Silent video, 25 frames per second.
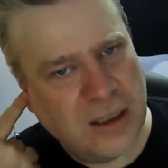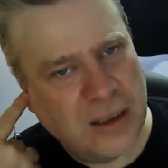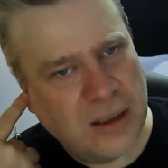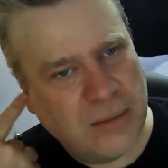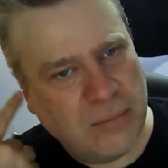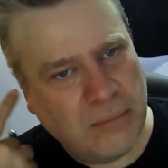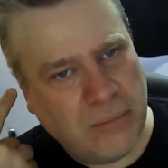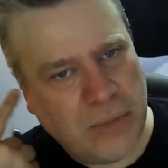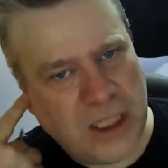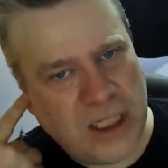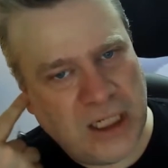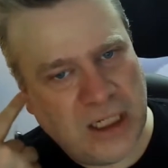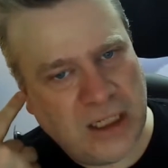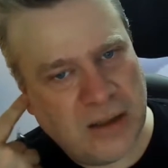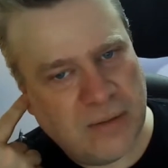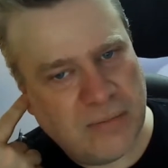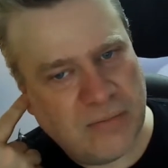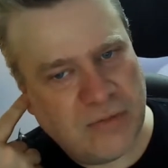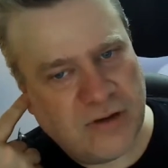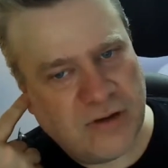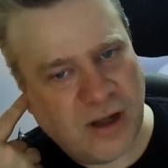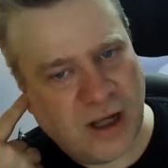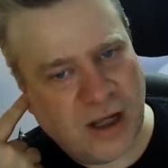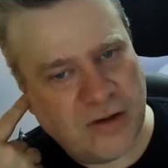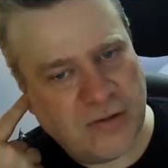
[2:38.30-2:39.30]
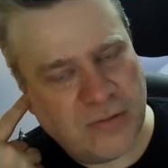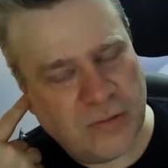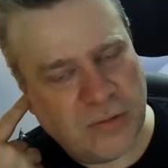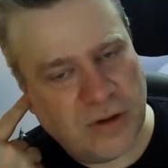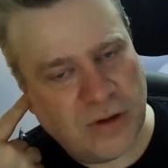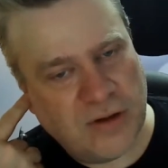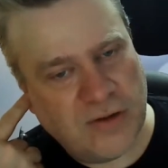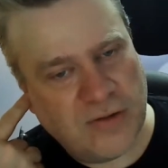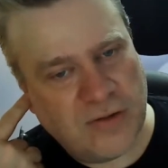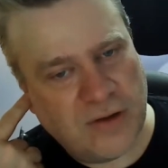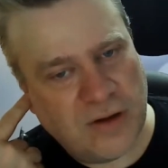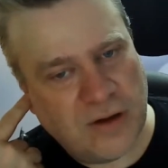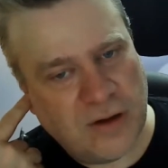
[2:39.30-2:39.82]
medium size
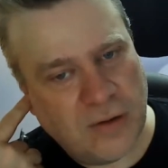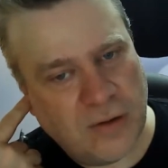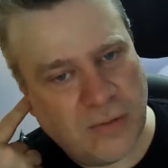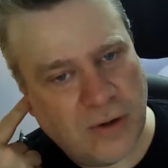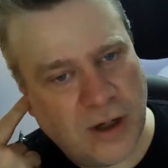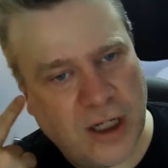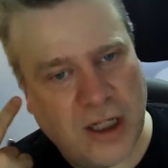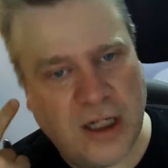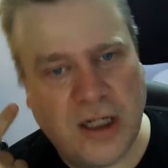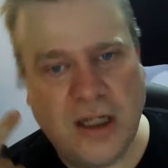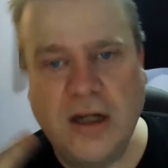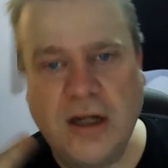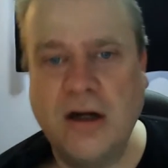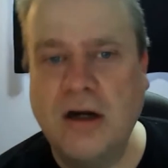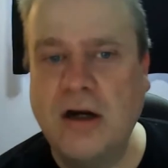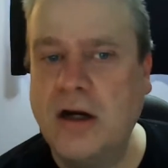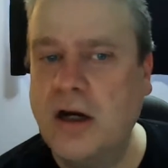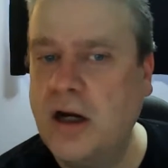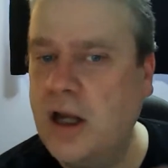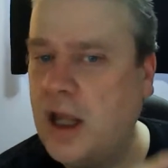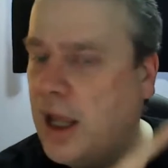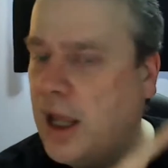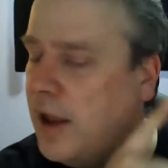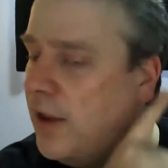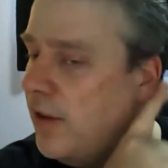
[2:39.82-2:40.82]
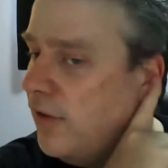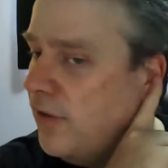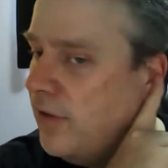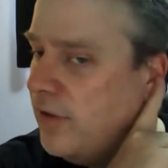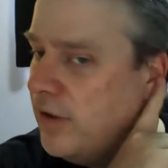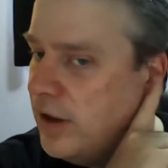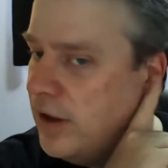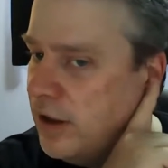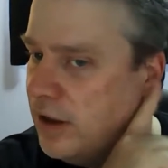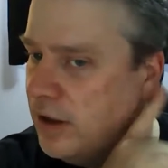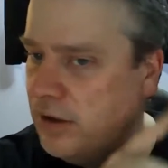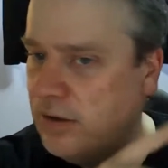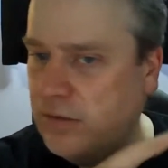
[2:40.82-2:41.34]
ones in the right ear and
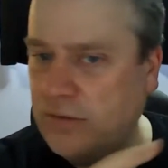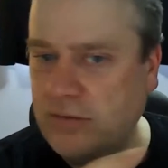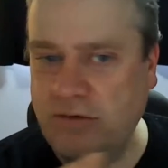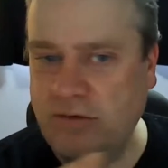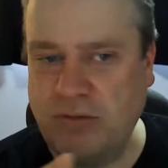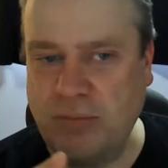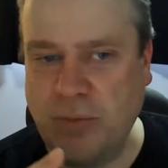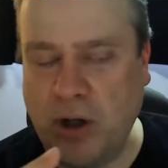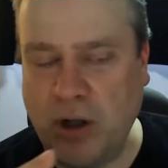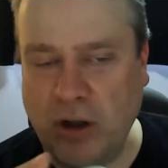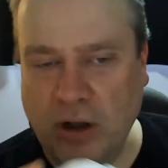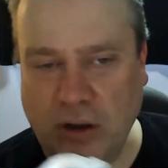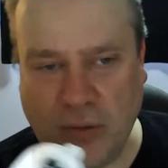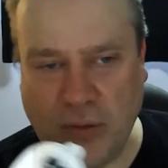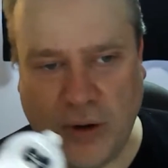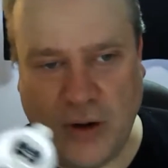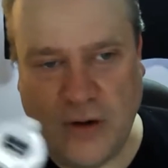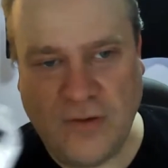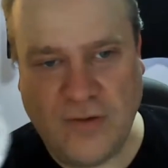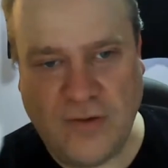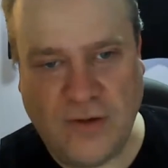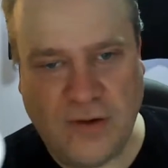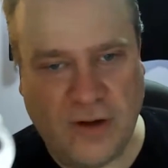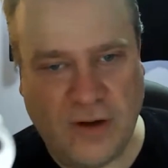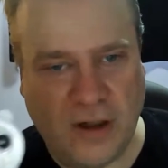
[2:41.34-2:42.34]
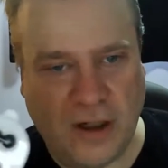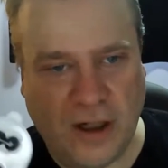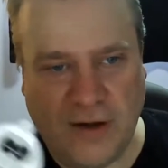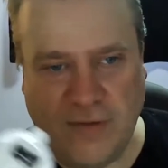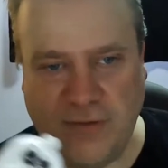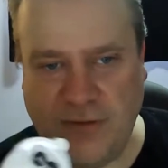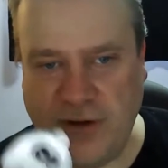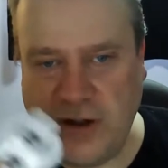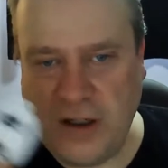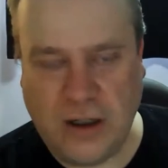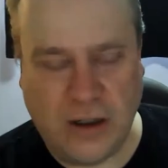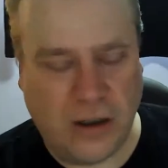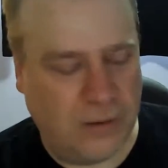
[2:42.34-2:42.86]
the smaller ones in the
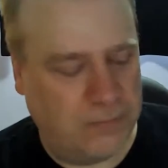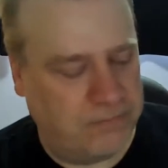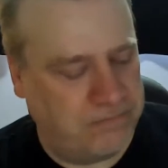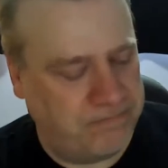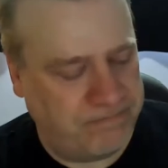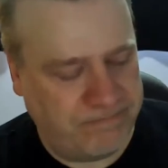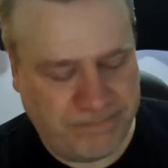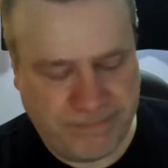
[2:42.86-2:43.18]
left ear.